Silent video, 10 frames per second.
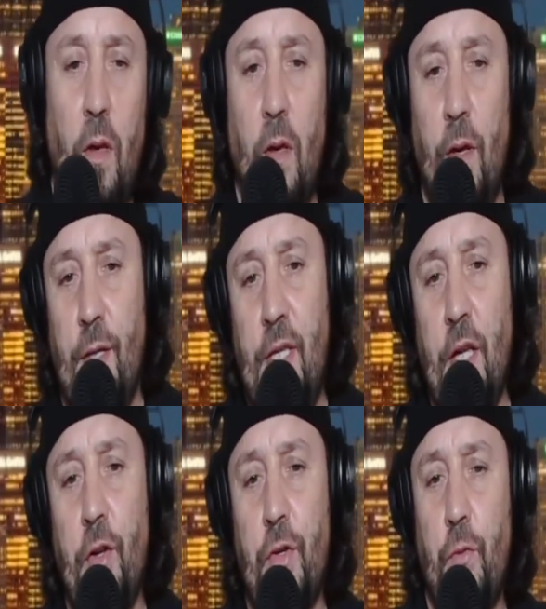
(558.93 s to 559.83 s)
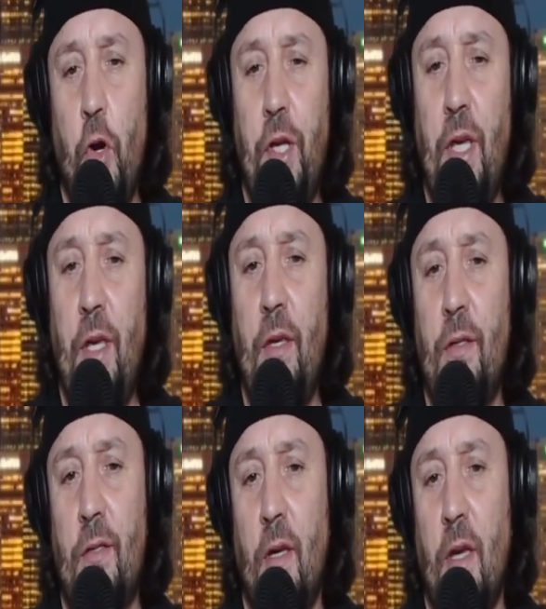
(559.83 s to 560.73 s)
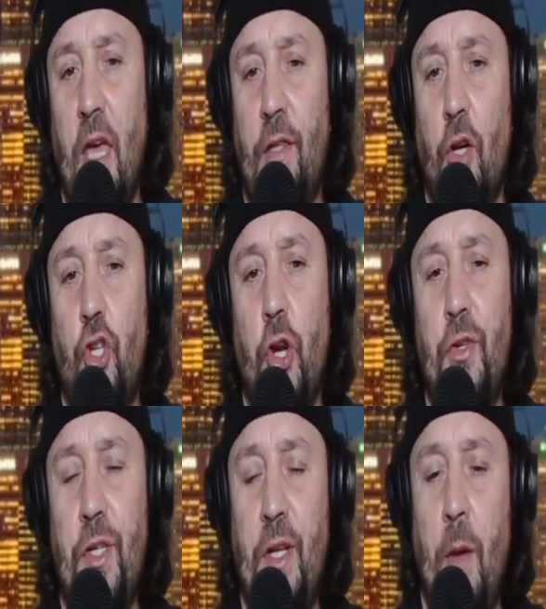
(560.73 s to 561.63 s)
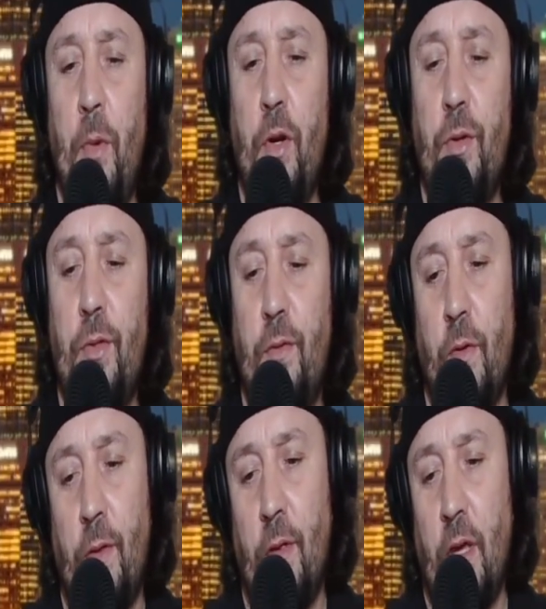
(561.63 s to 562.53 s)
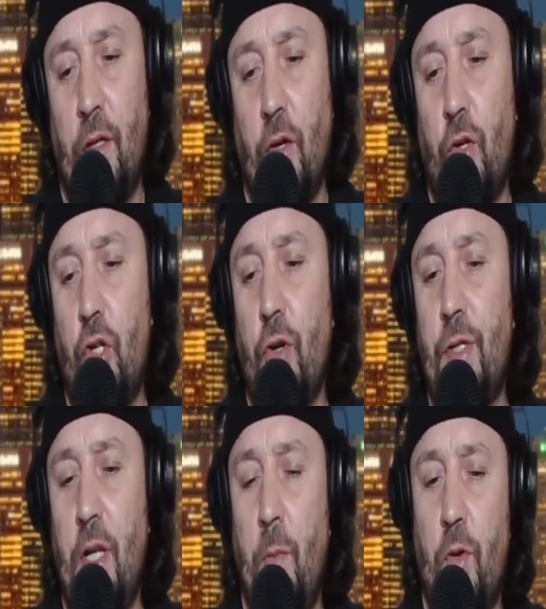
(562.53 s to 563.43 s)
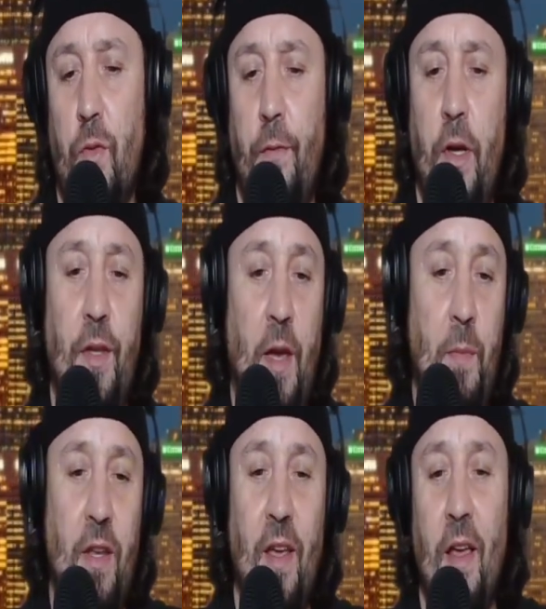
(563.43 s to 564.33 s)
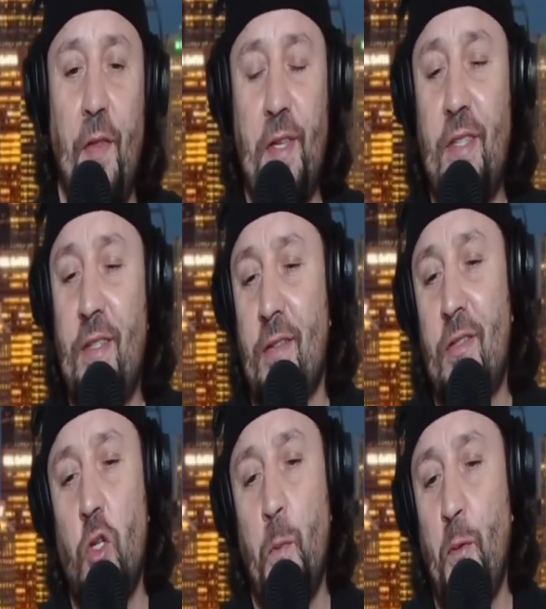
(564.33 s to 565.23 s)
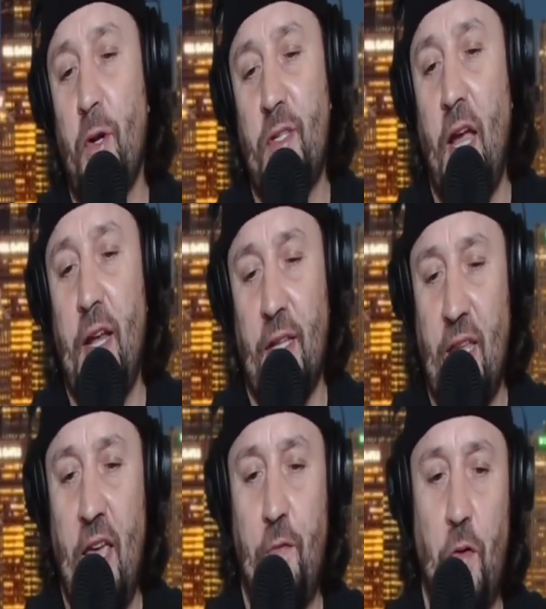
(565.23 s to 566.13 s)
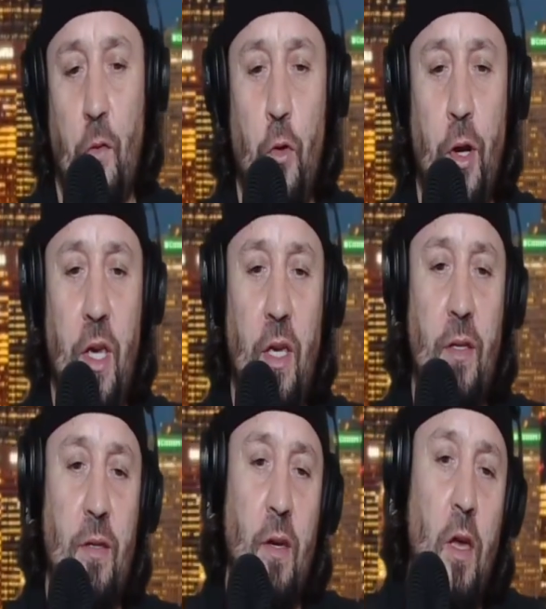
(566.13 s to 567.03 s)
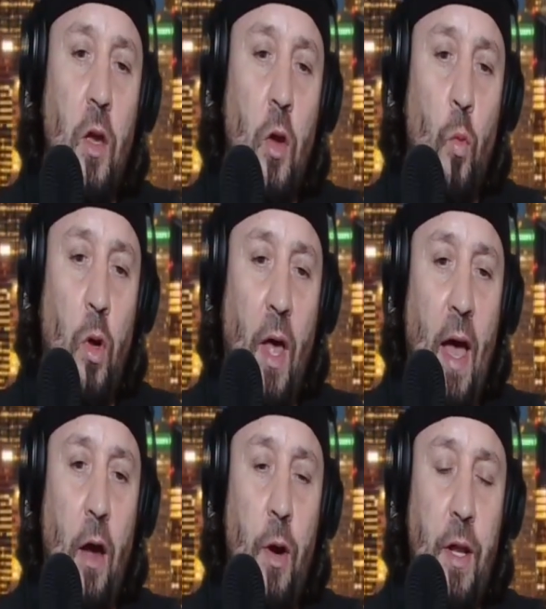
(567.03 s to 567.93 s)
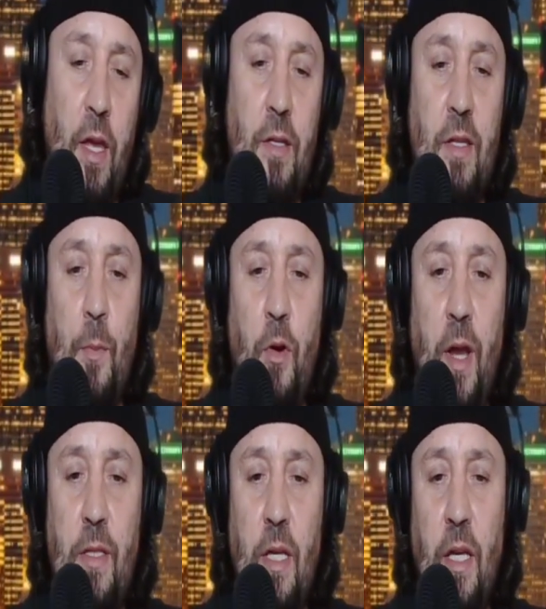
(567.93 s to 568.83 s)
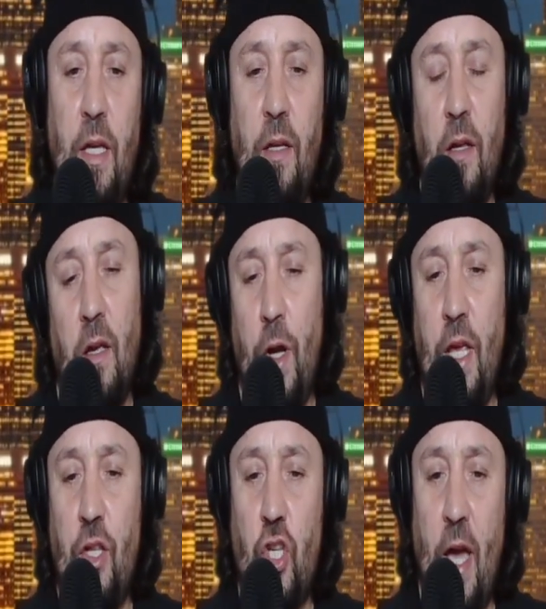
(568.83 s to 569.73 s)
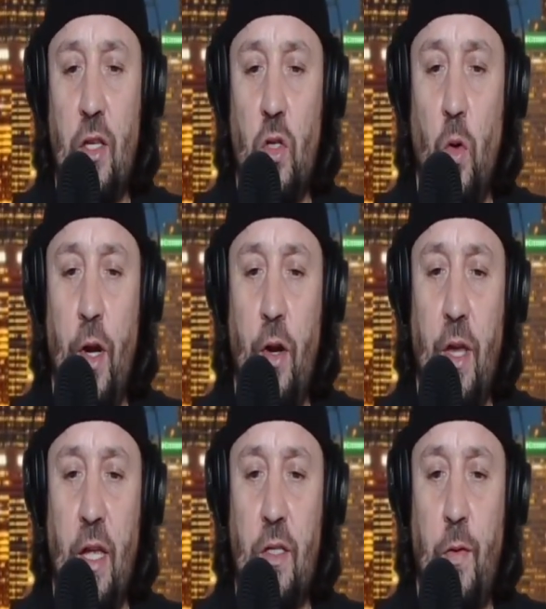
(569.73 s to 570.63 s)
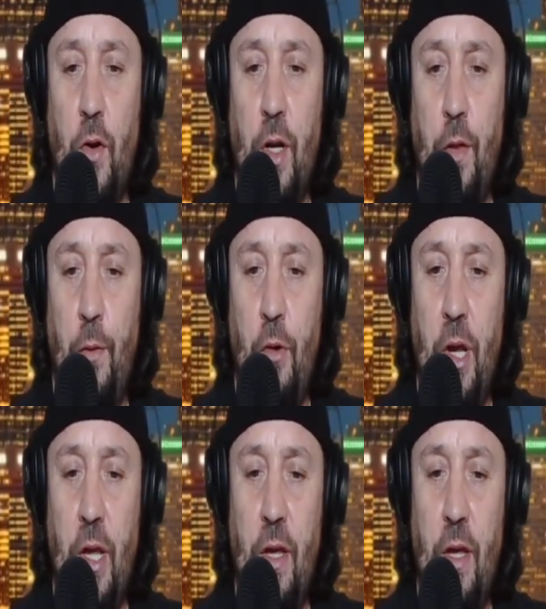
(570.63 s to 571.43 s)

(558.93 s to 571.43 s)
Steelers rookies get their jersey numbers. They get their jersey numbers revealed. I mean, this is a super exciting day for the rookies. Will Howard gets number 18. Jack Sawyer gets 33.